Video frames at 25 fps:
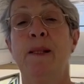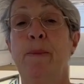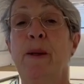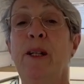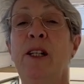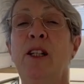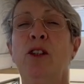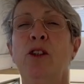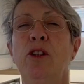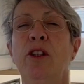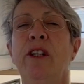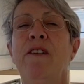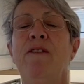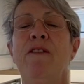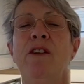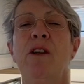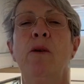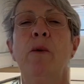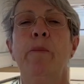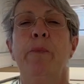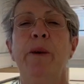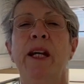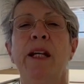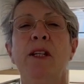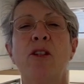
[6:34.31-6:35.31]
but it'll give you
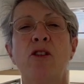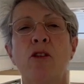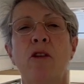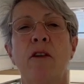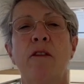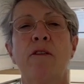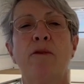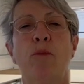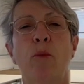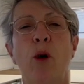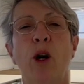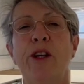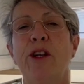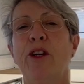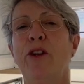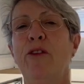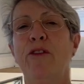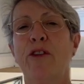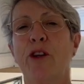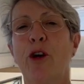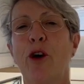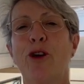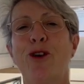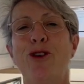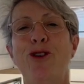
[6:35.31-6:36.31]
a picture of what
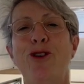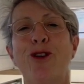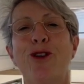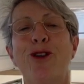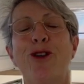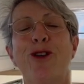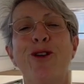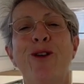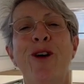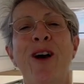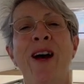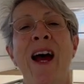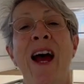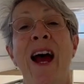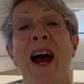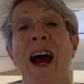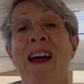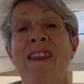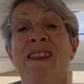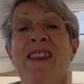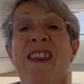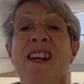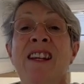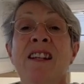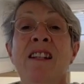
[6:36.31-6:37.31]
you've got to do
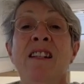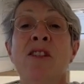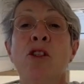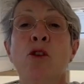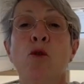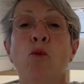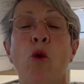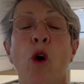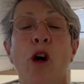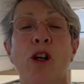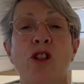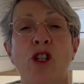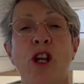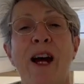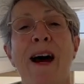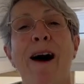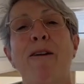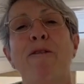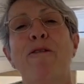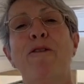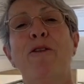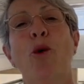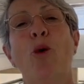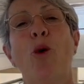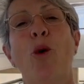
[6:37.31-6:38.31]
and things to watch
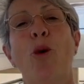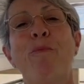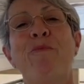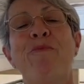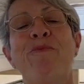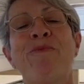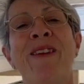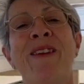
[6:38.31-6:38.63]
out for.